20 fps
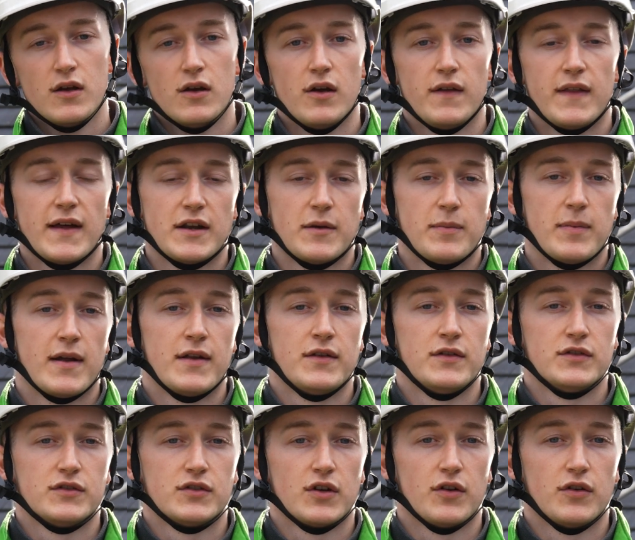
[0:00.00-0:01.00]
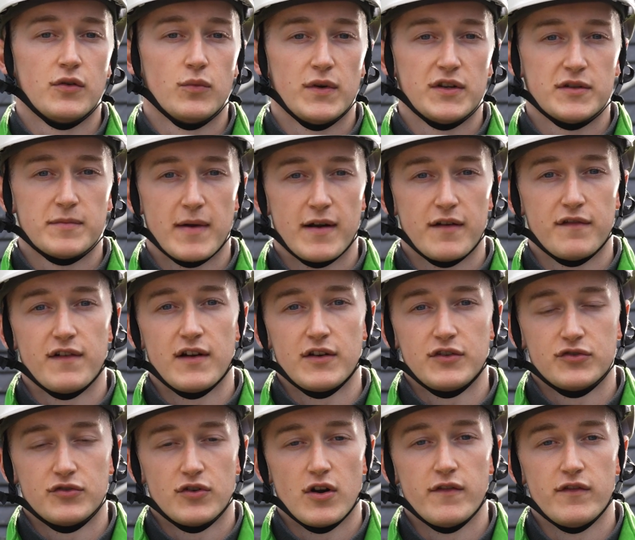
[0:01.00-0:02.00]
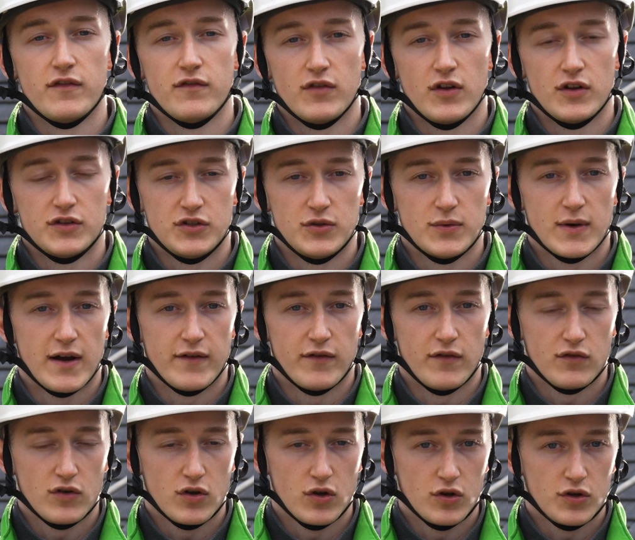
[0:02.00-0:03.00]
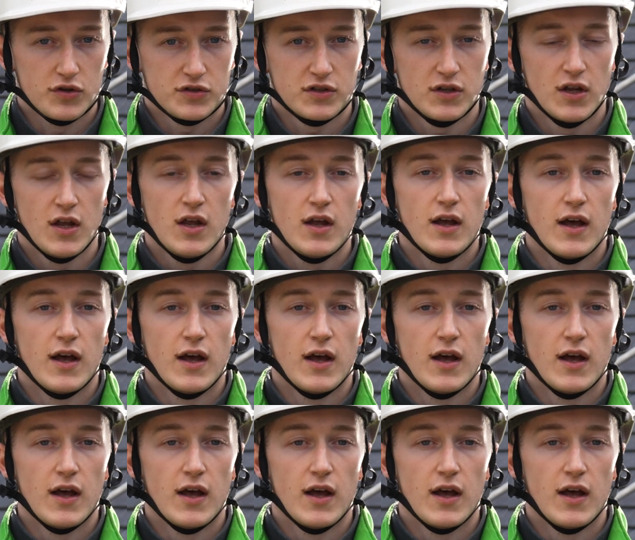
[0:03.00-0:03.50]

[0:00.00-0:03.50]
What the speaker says: That depends on which manufacturer of inverter you have, of course.